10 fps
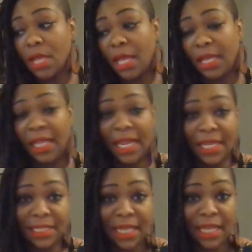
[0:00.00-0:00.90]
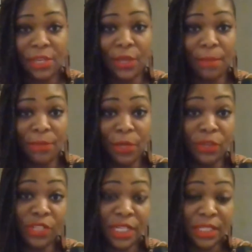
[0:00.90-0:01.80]
And like I said, you can
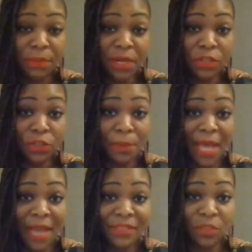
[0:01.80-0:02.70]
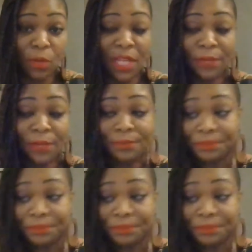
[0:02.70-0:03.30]
use it in spiritual baths as well.